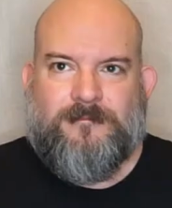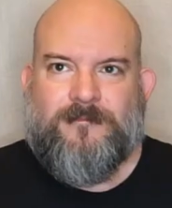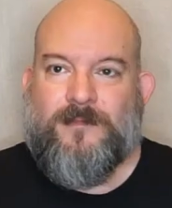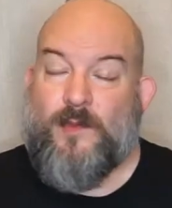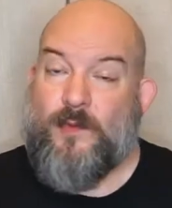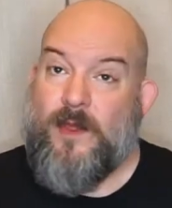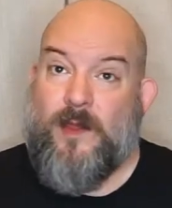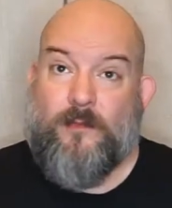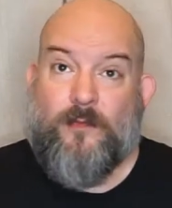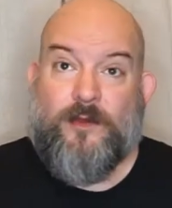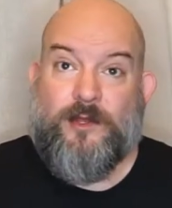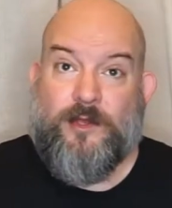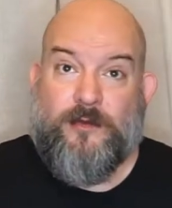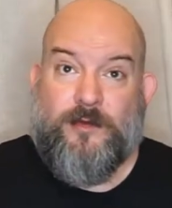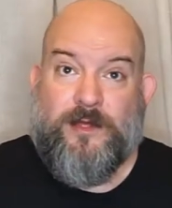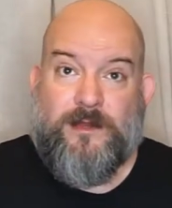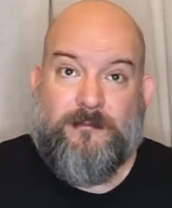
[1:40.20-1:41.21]
All right, we're going
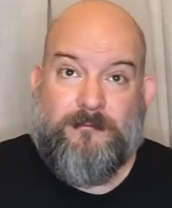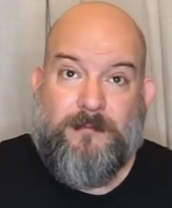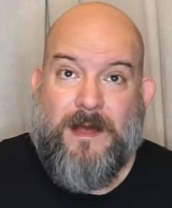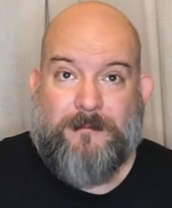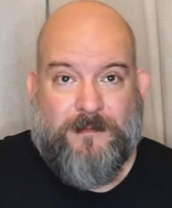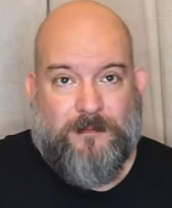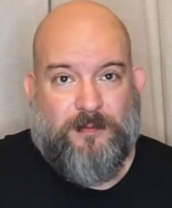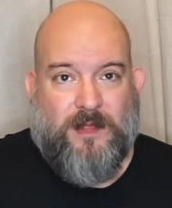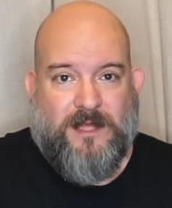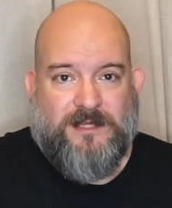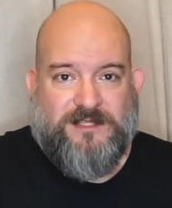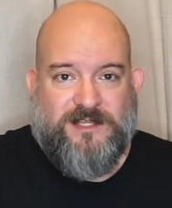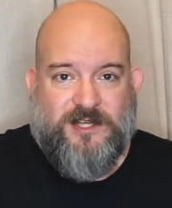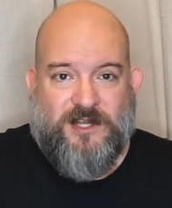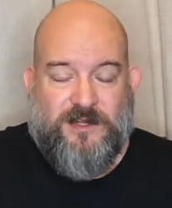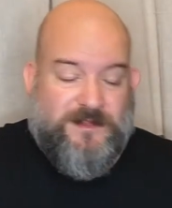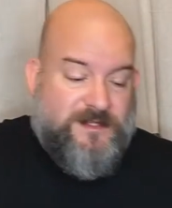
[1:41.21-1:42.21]
to go ahead and pop the
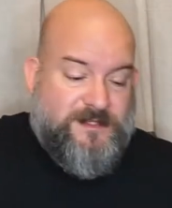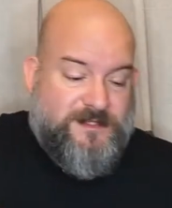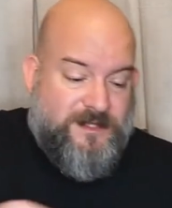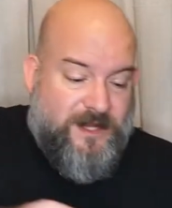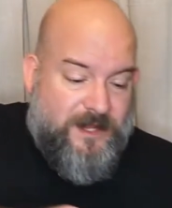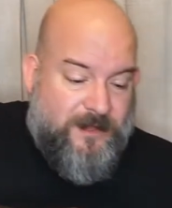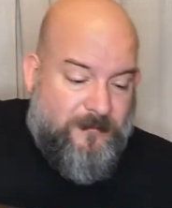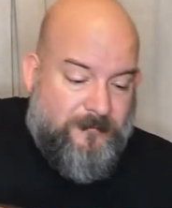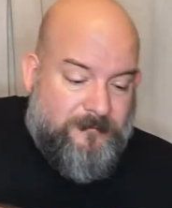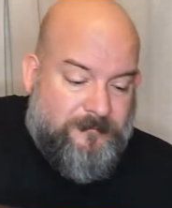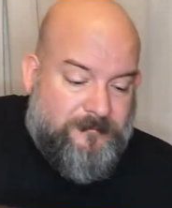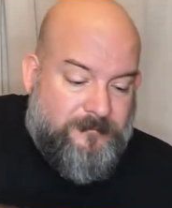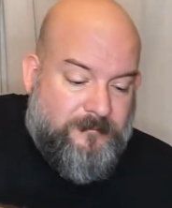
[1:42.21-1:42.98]
plastic on this now.